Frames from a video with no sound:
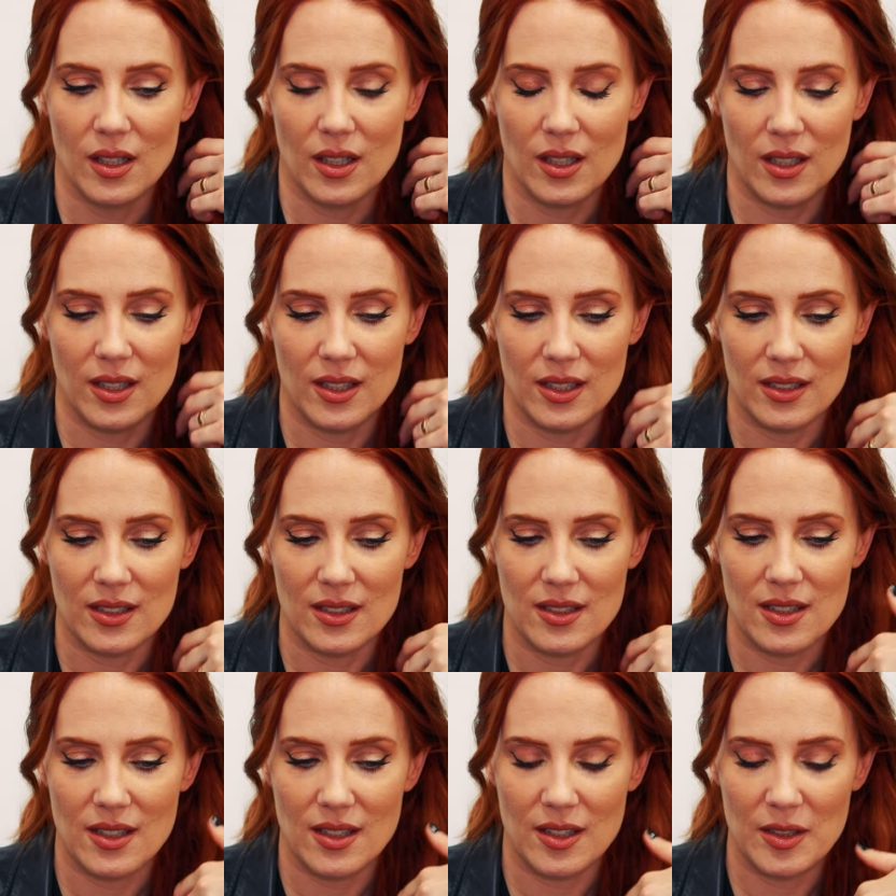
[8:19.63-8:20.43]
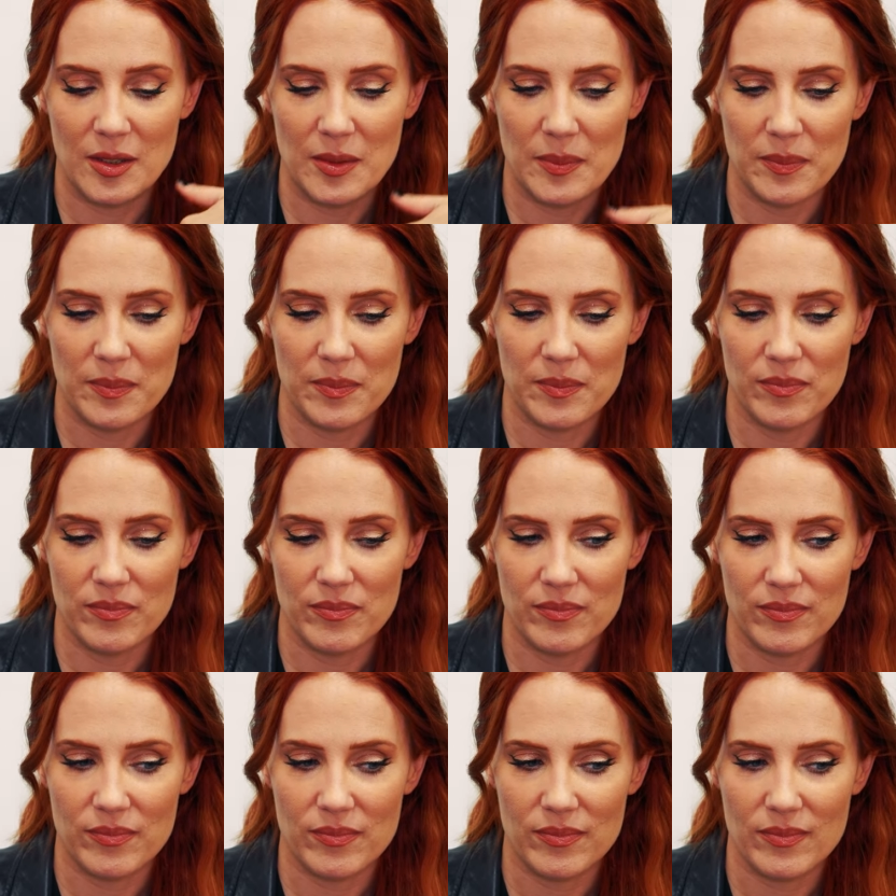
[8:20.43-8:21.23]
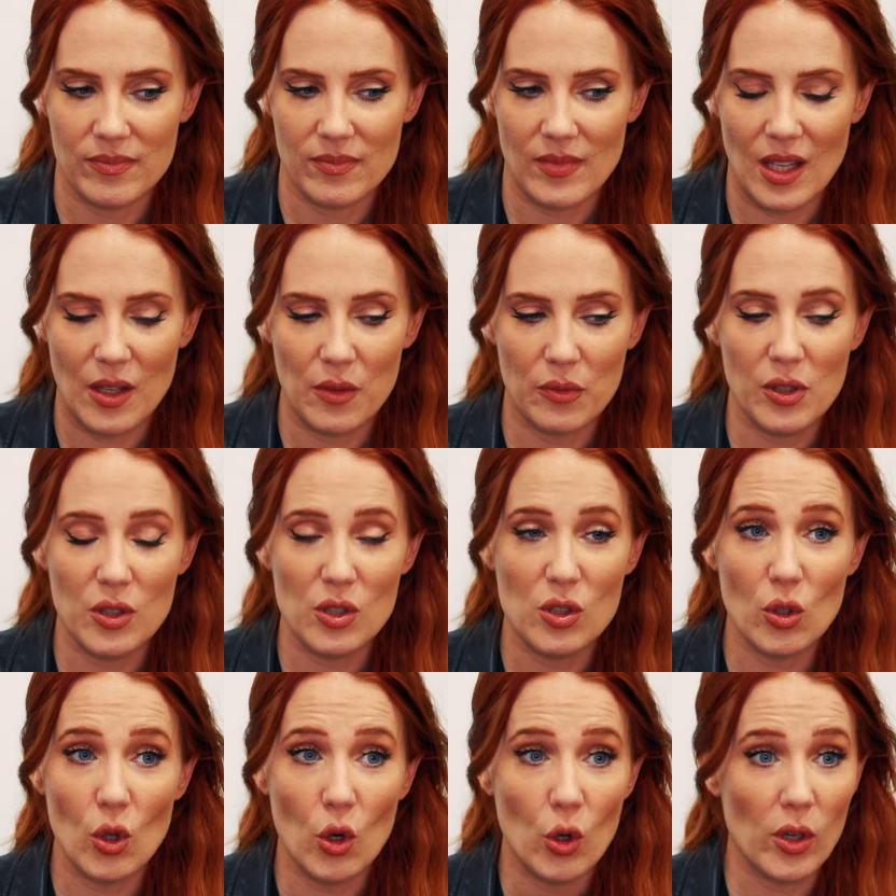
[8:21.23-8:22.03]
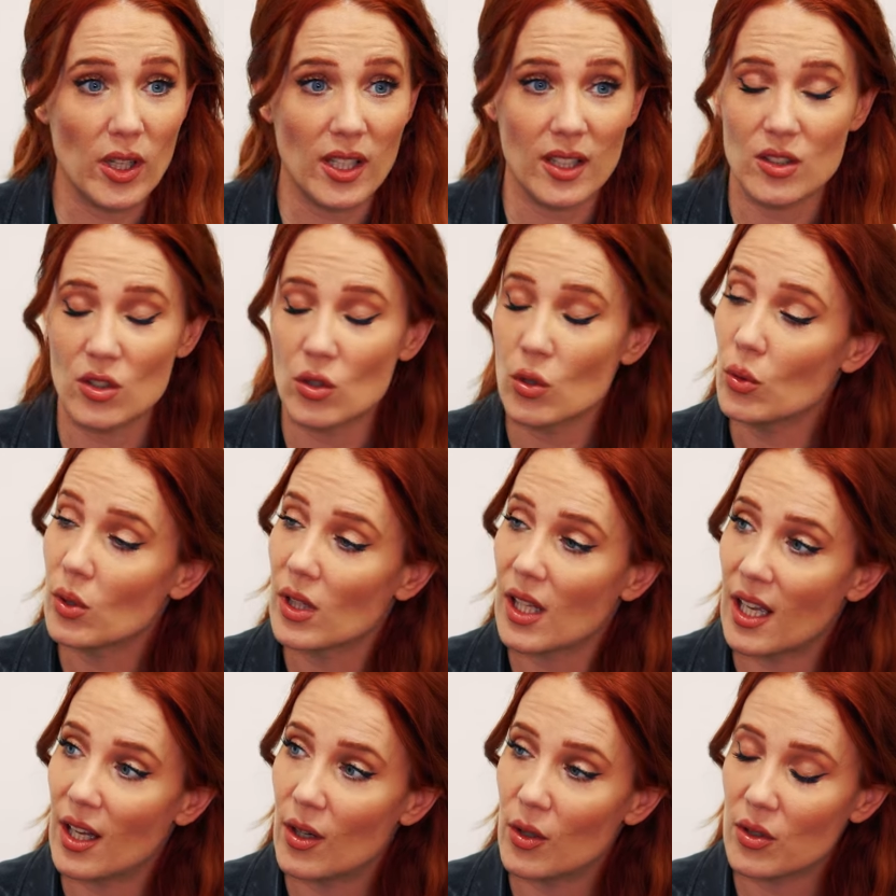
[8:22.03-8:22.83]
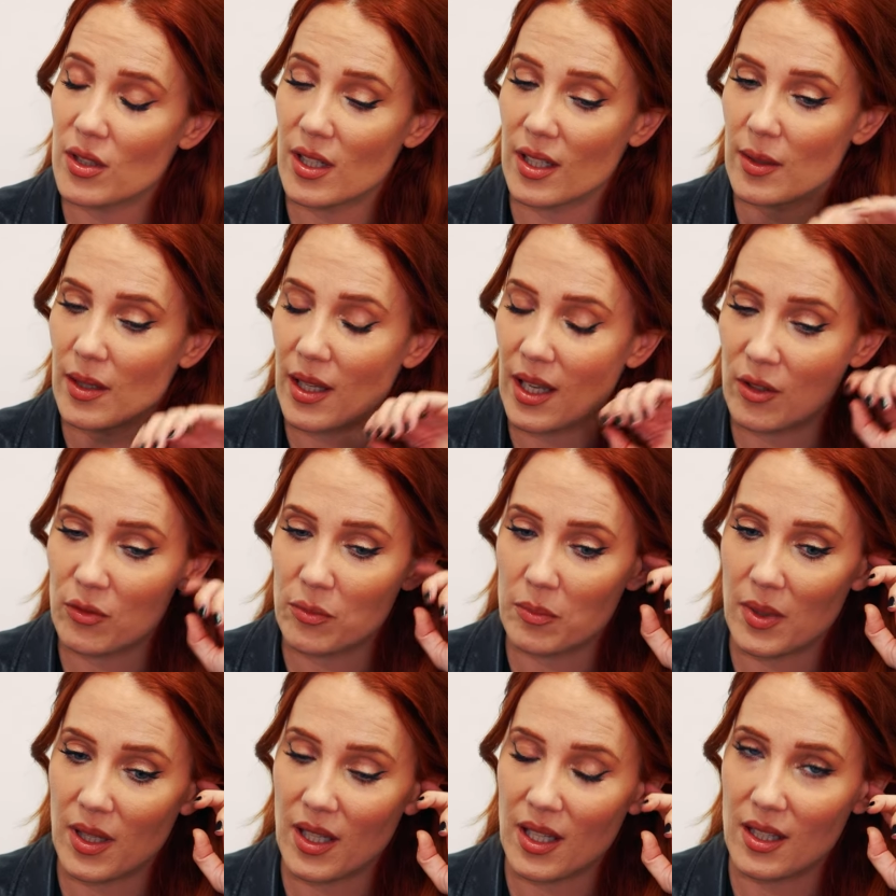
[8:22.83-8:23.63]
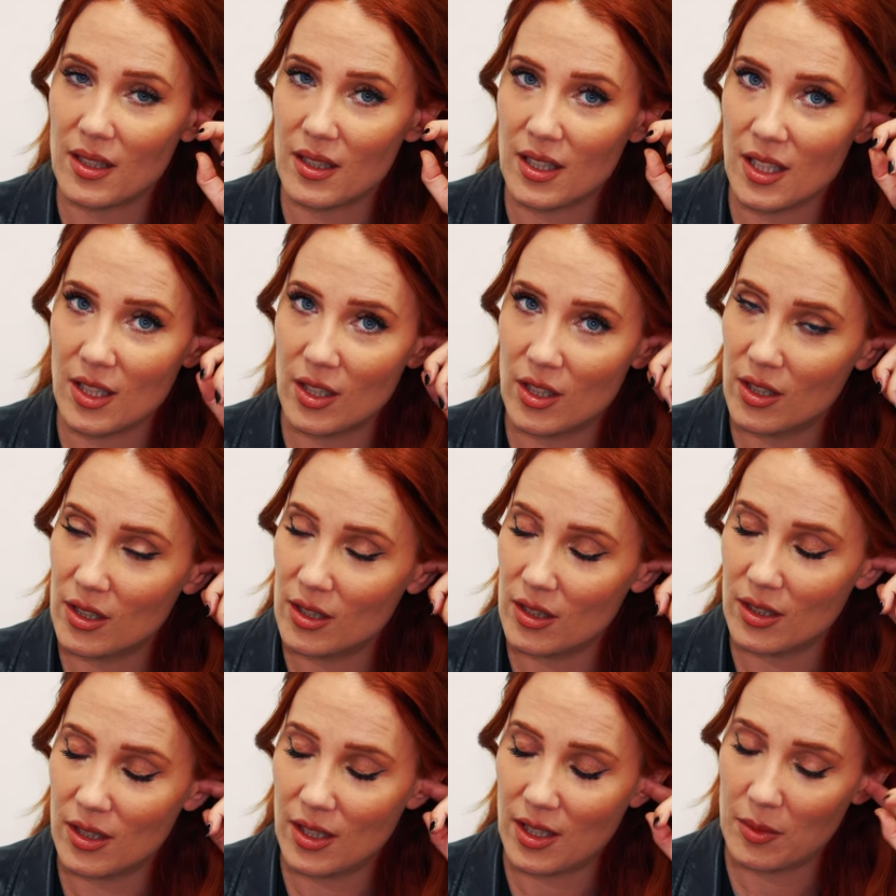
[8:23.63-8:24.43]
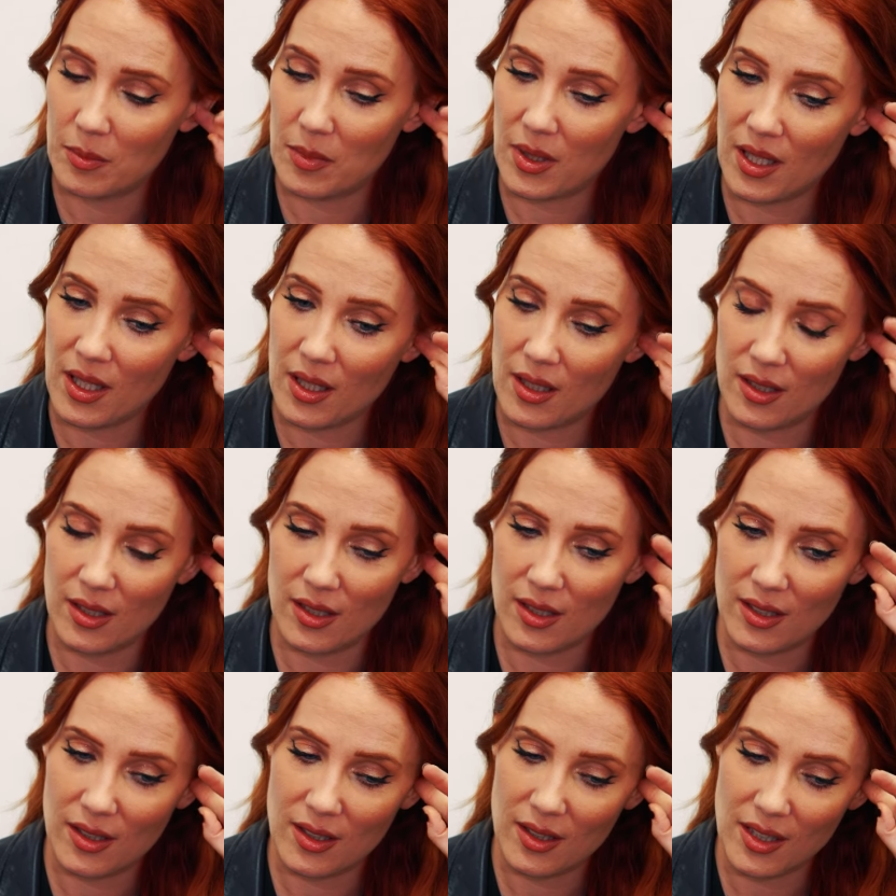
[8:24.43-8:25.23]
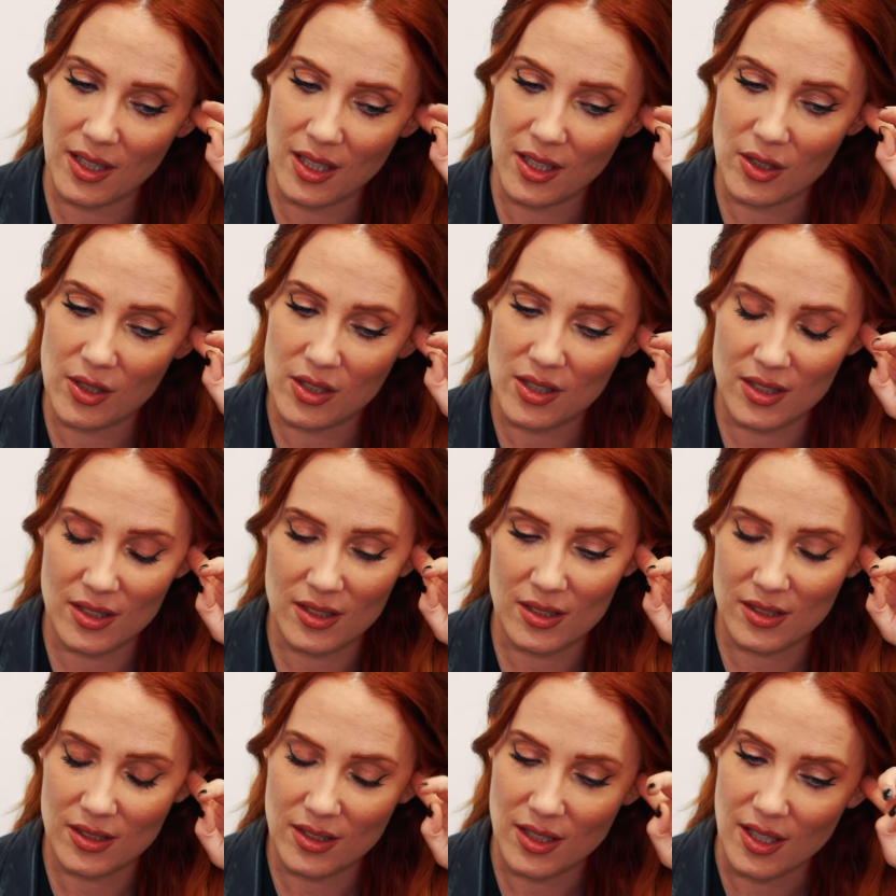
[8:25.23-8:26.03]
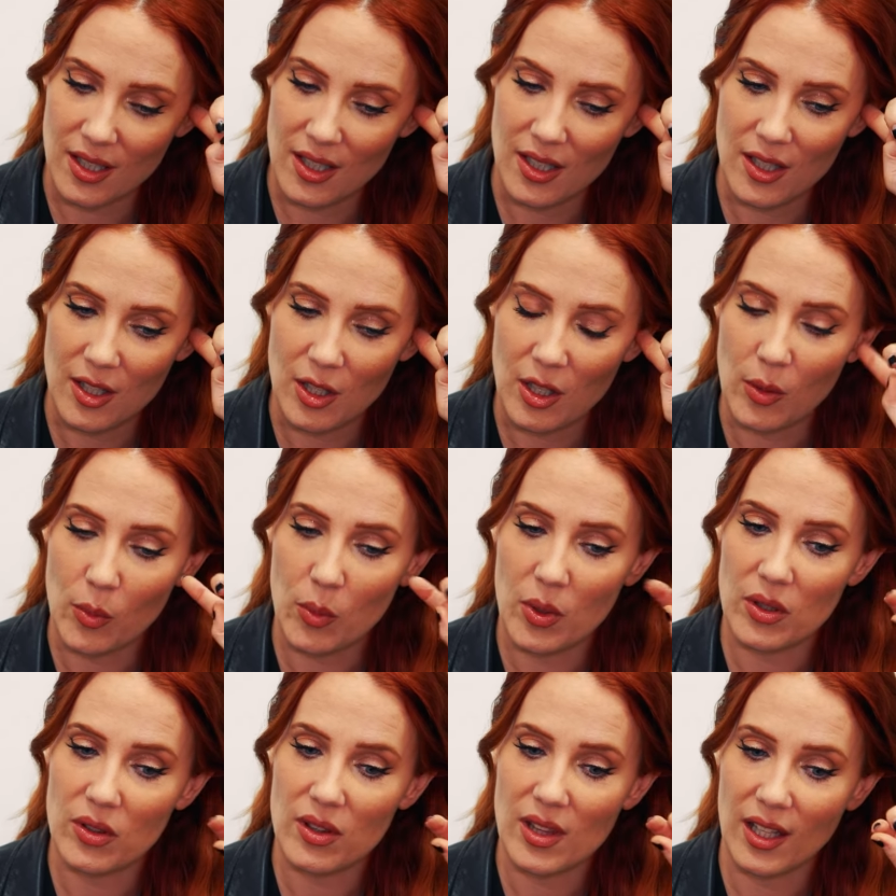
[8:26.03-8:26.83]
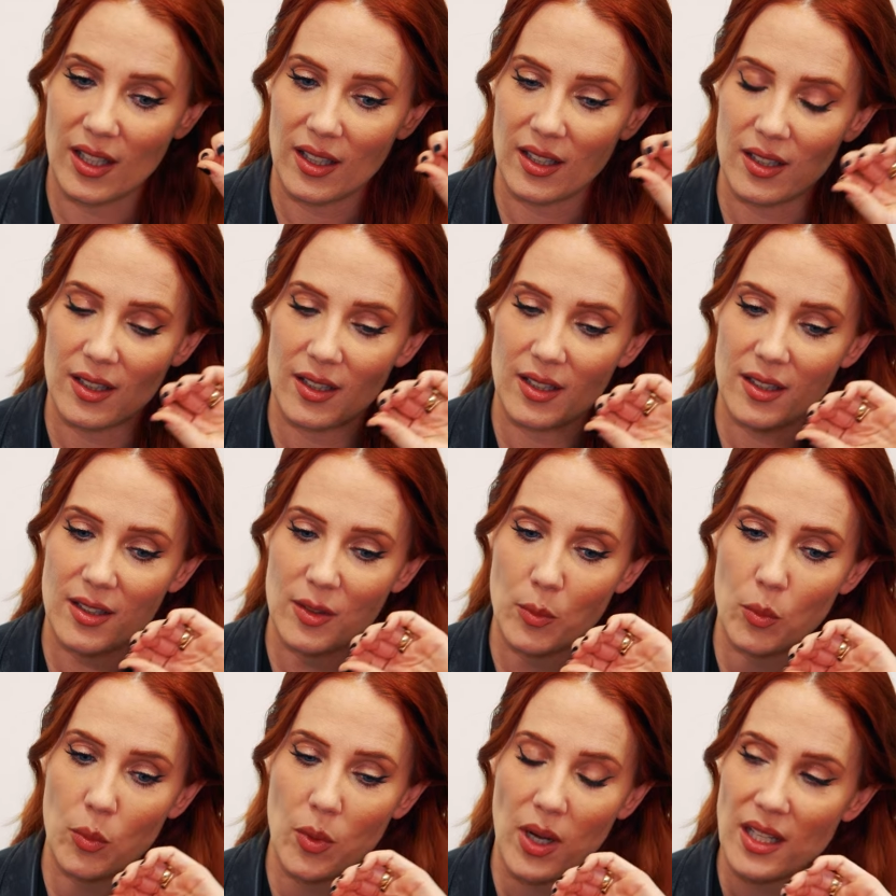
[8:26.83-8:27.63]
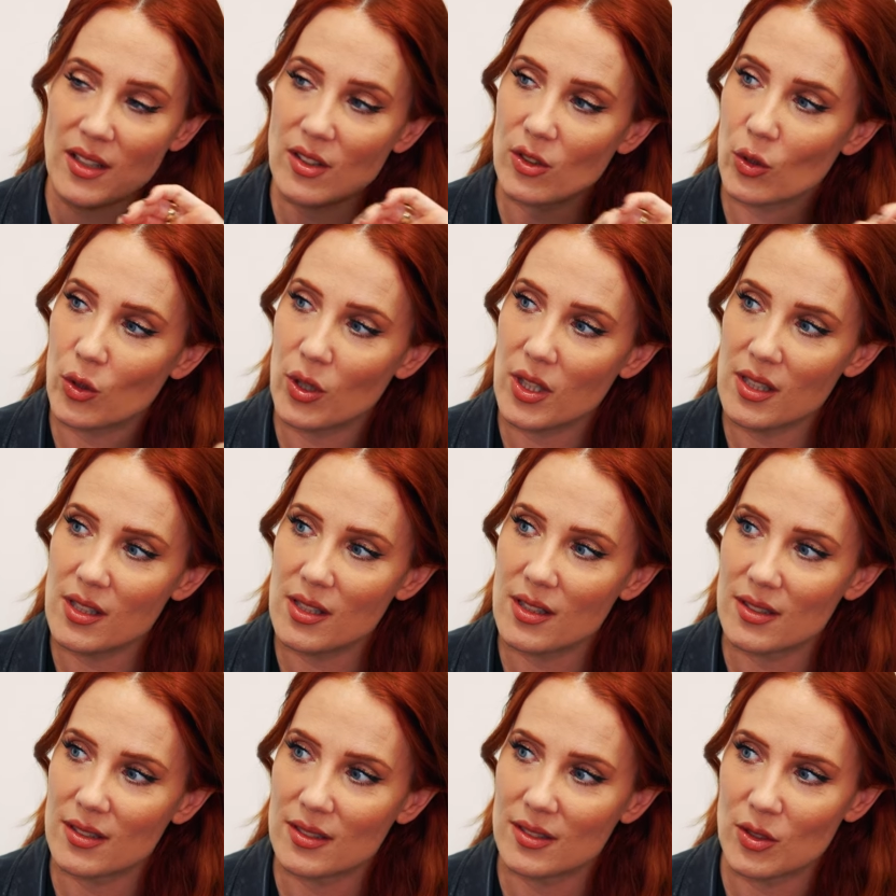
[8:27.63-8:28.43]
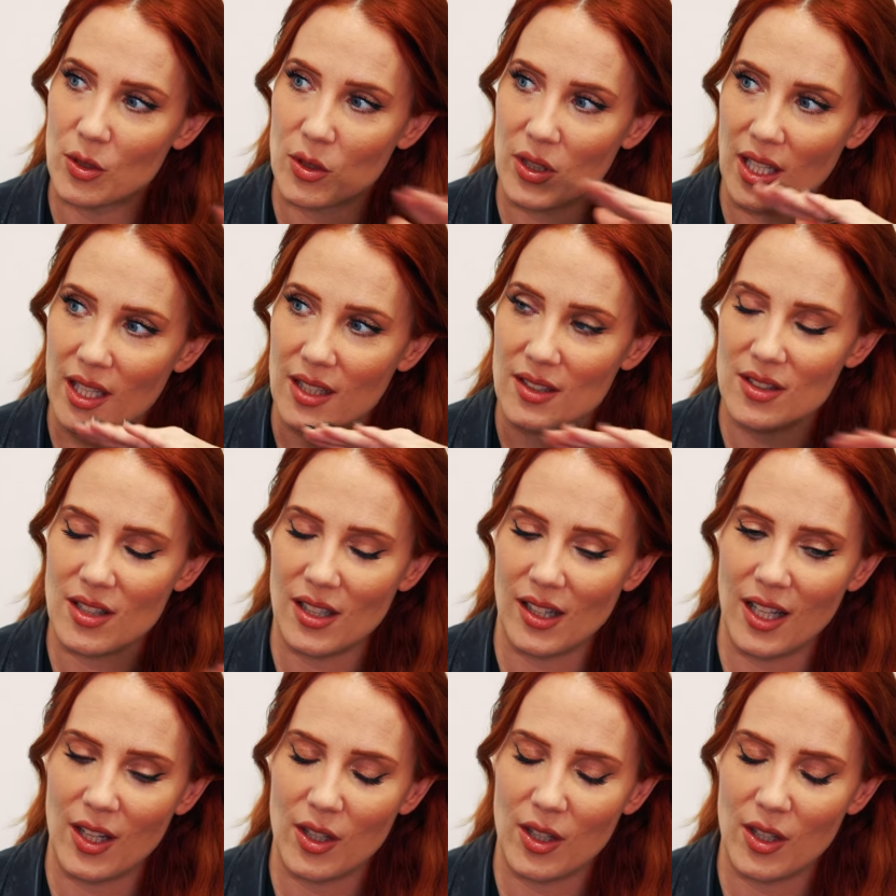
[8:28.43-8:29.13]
and. Um, if the snoring is too loud, I have my in ear and my uh, ears with like a white noise to cancel